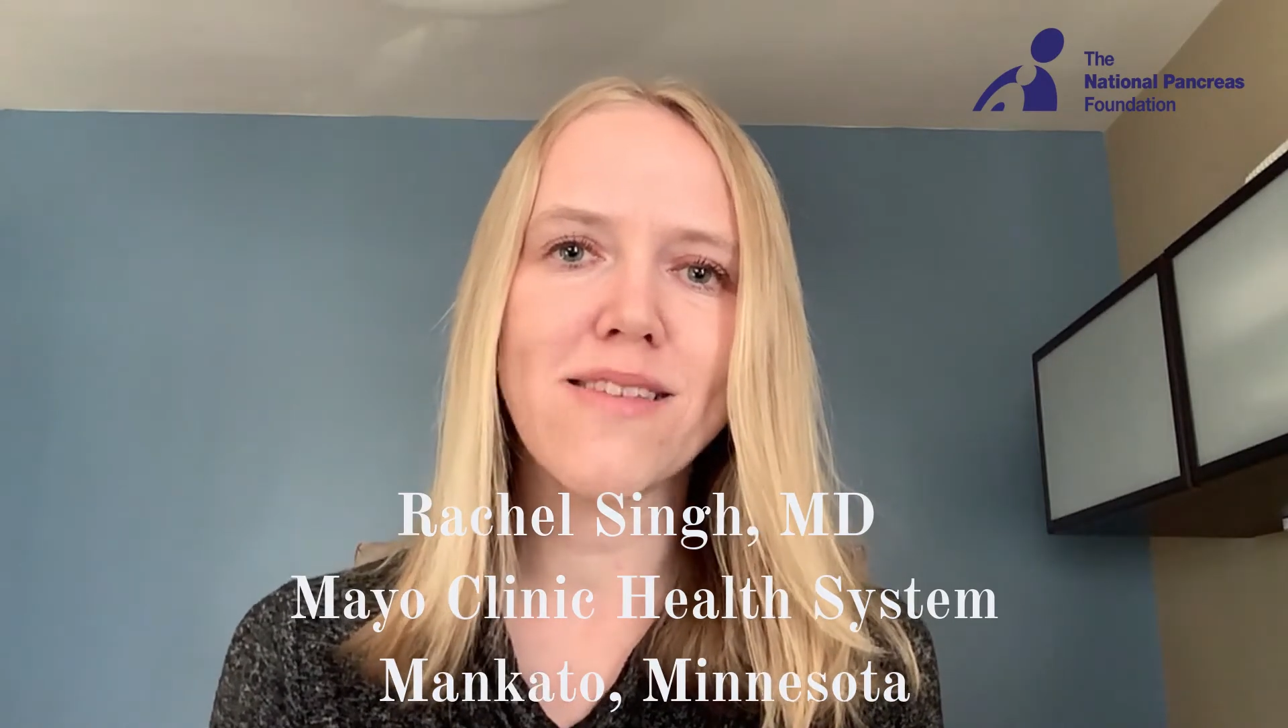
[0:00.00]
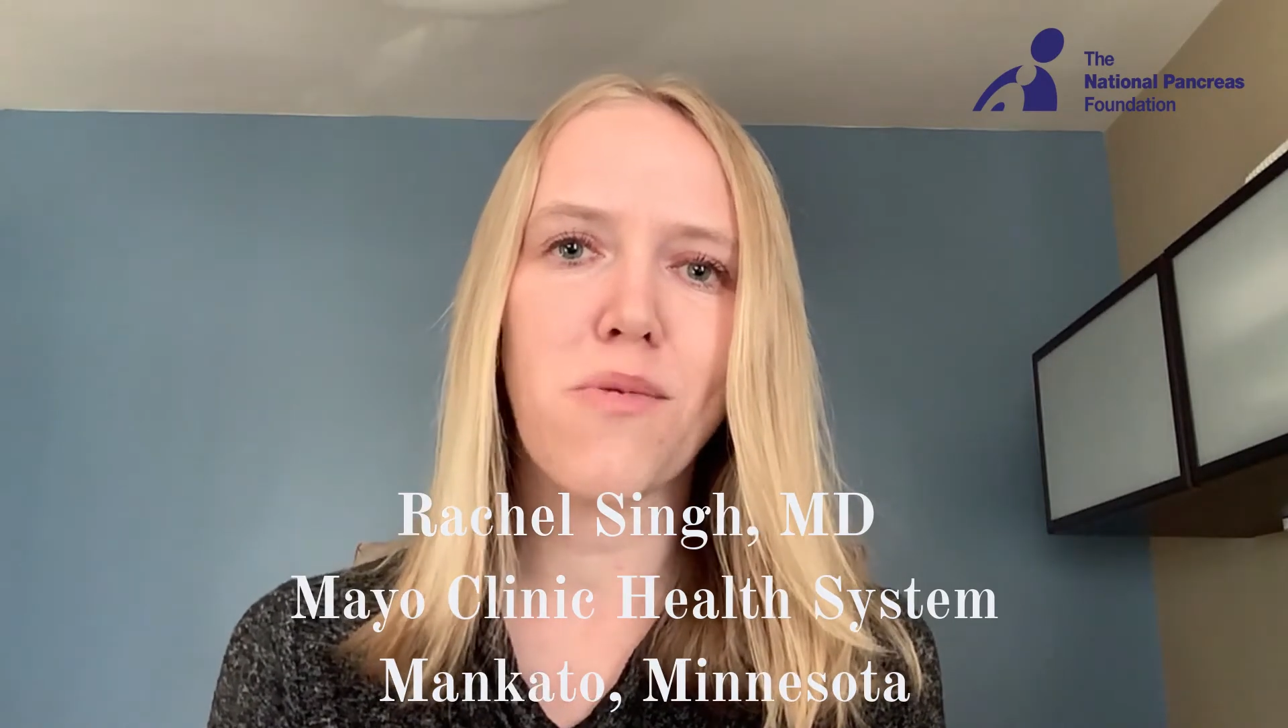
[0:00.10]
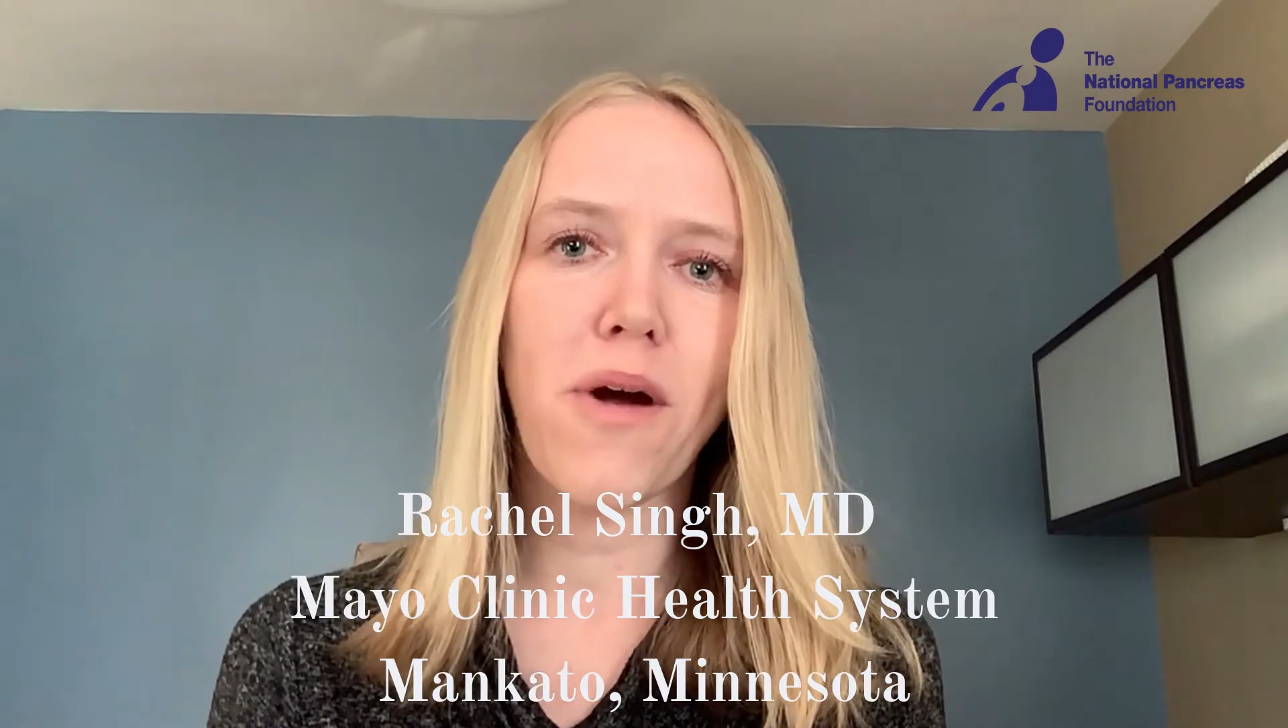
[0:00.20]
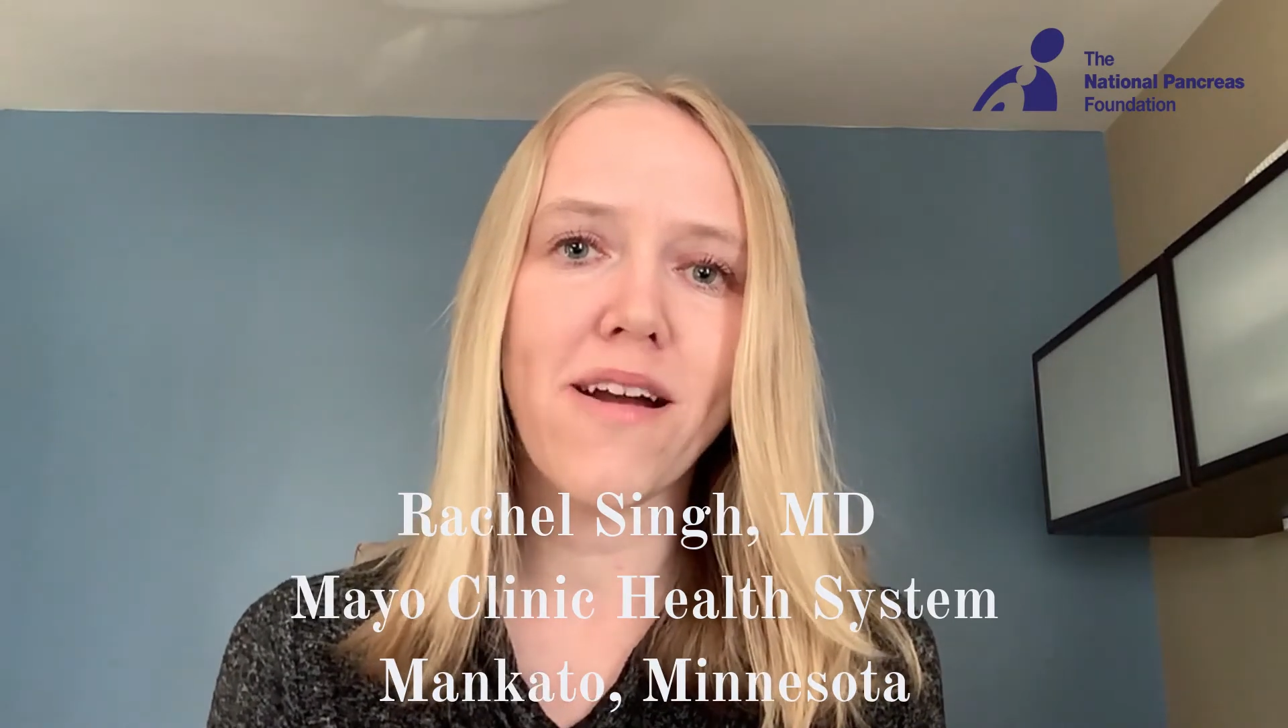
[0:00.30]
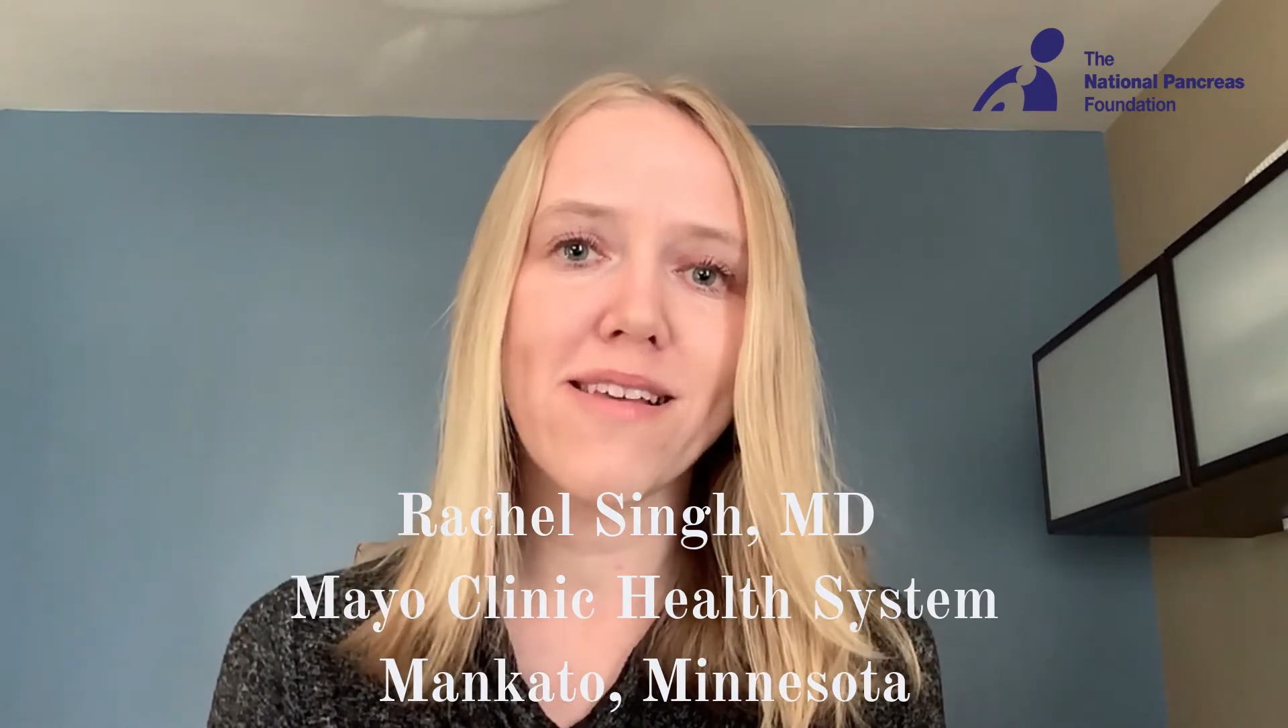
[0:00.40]

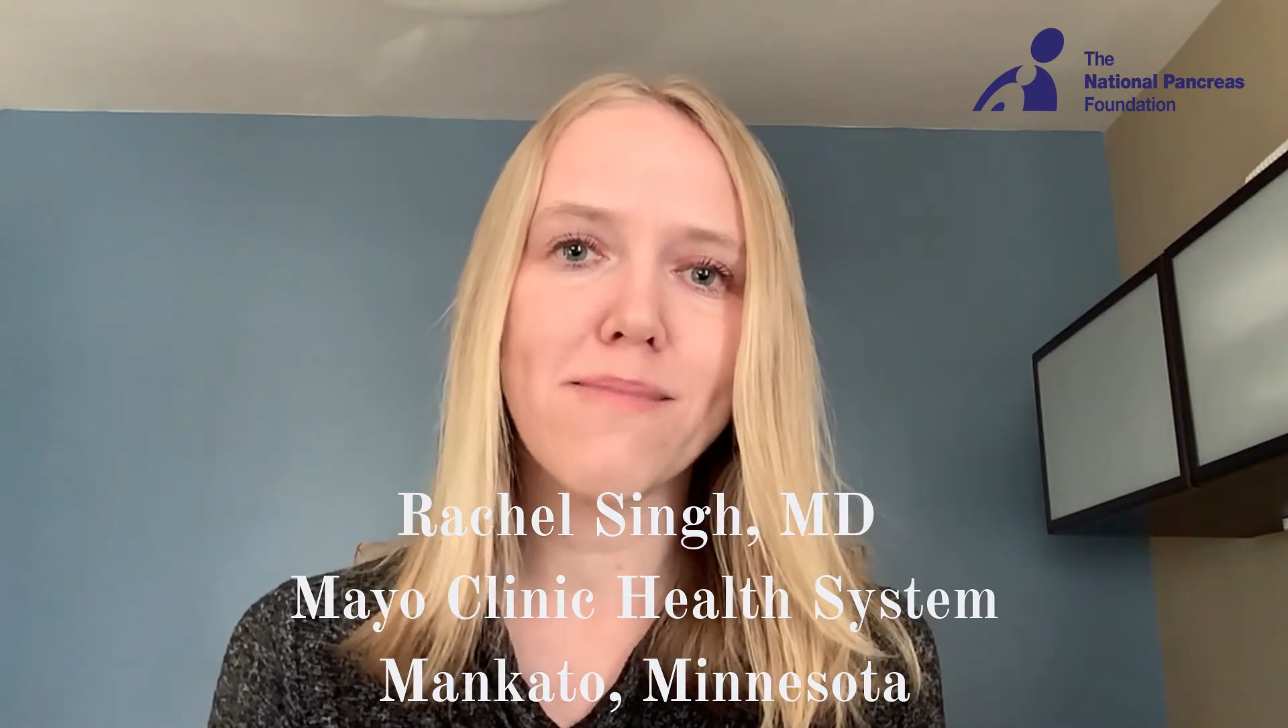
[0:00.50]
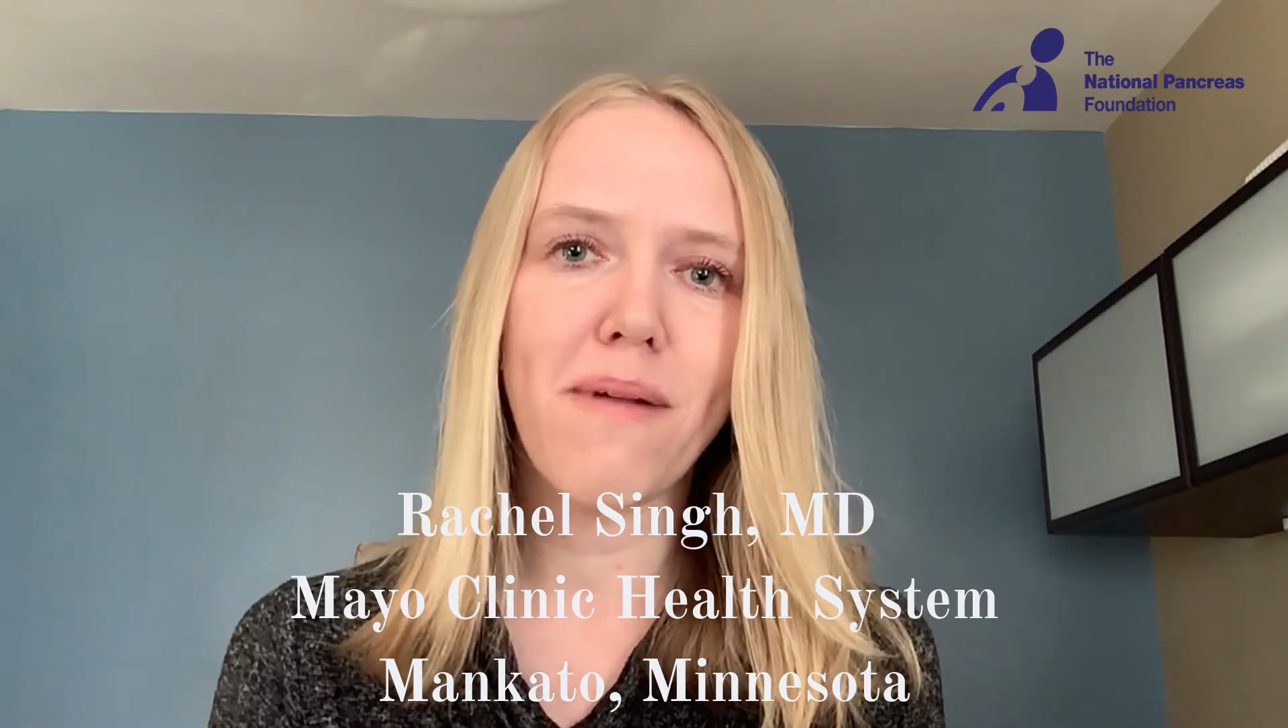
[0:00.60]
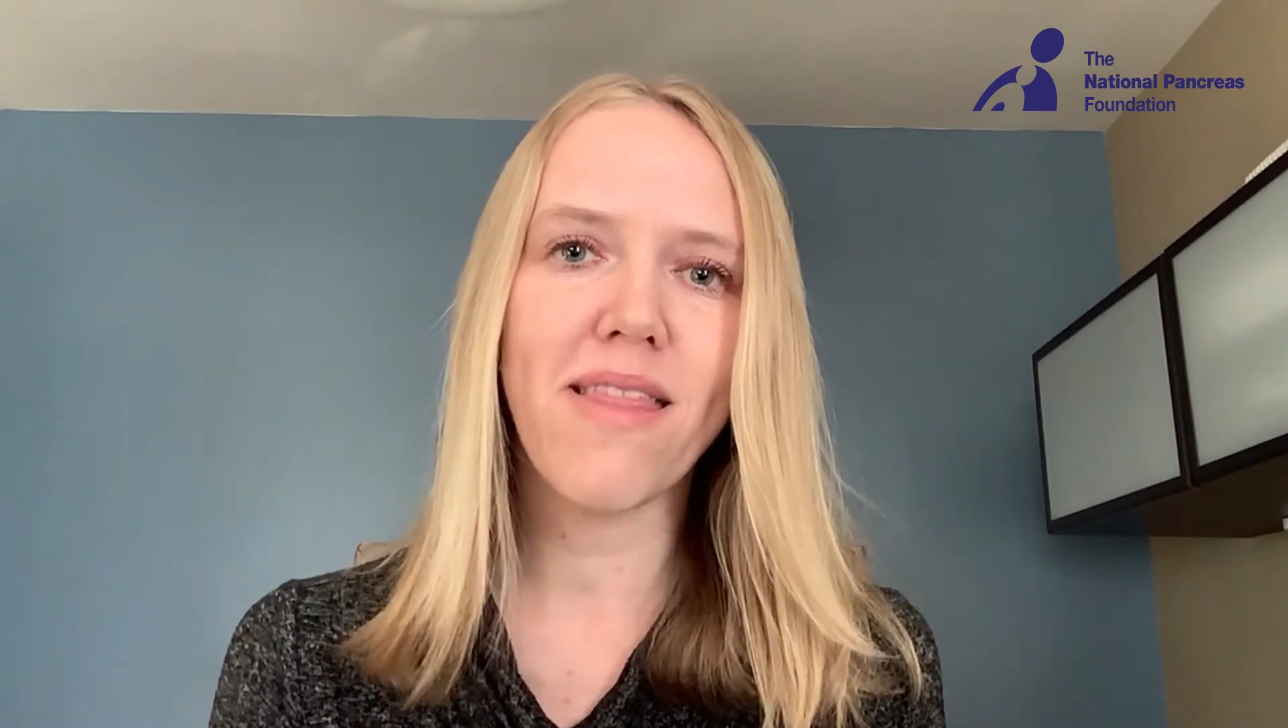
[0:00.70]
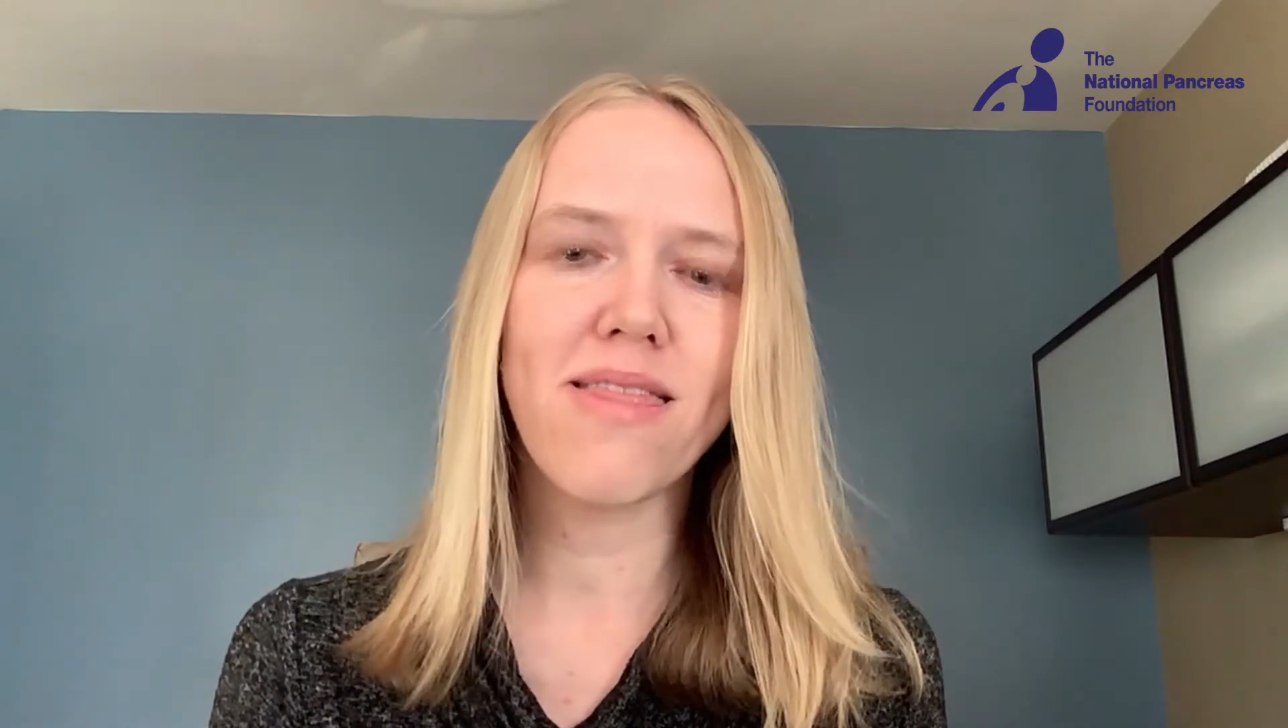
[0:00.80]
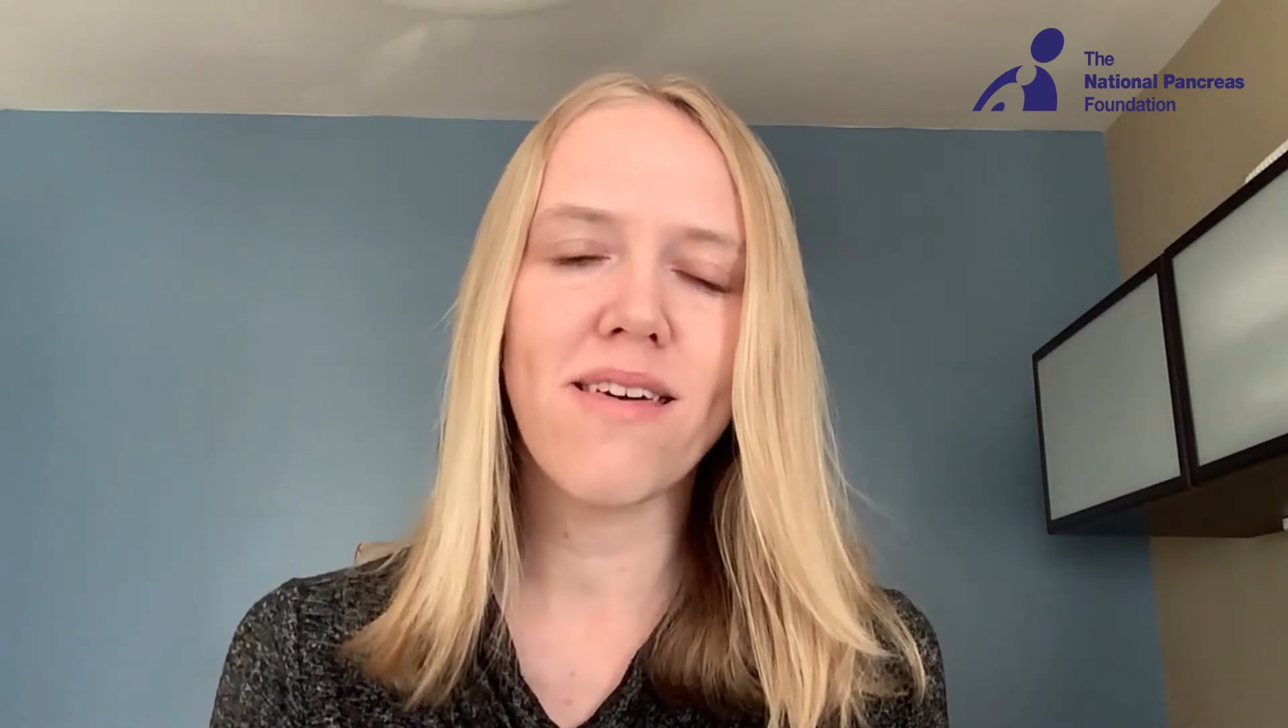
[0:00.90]
Awareness
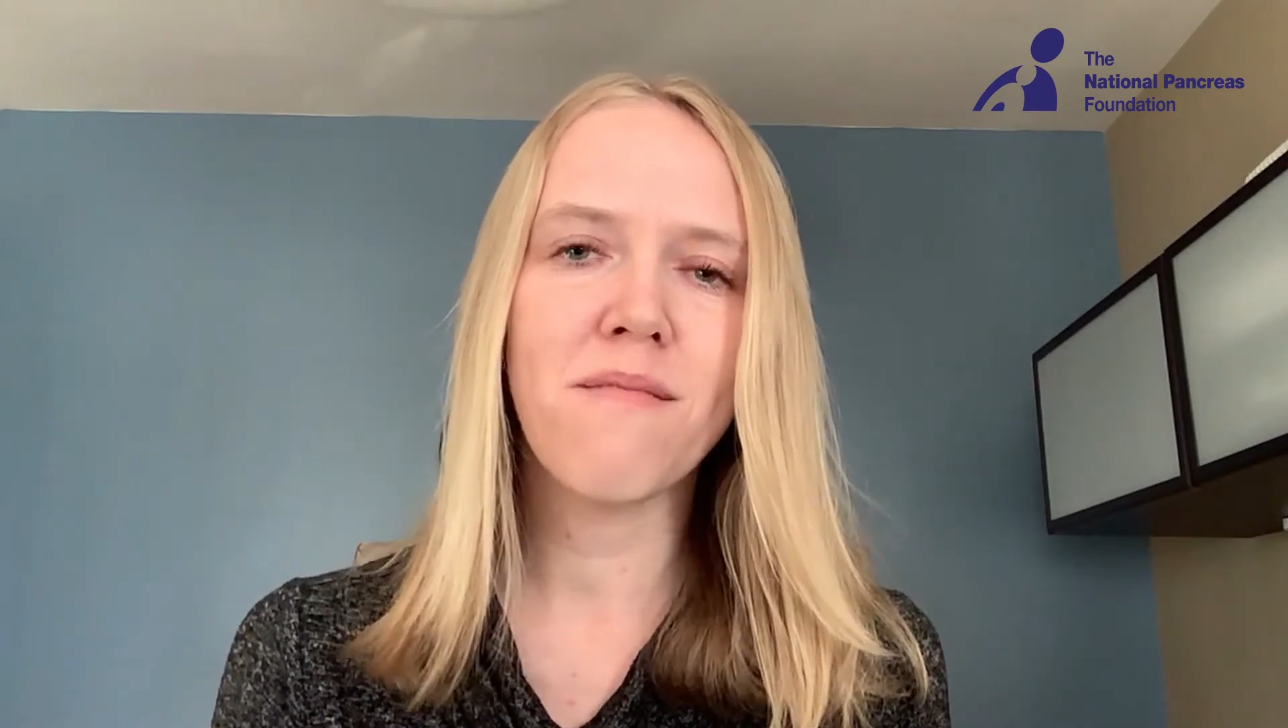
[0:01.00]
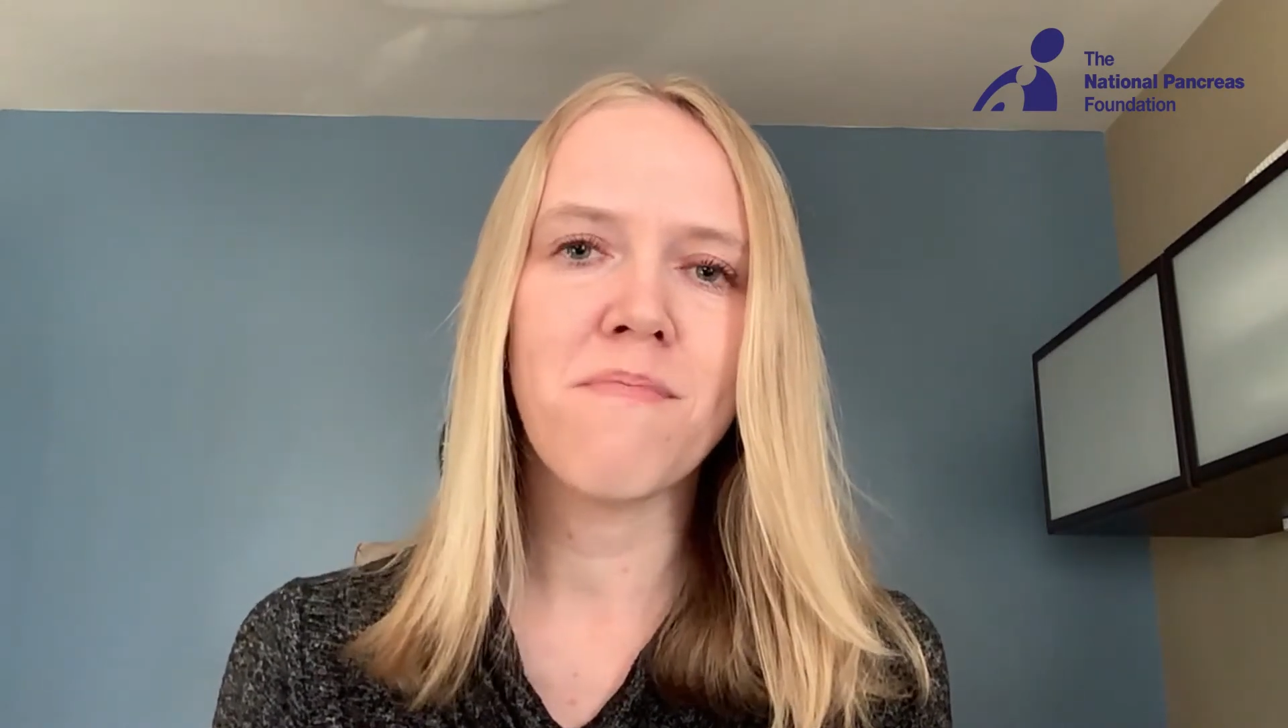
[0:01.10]
Month.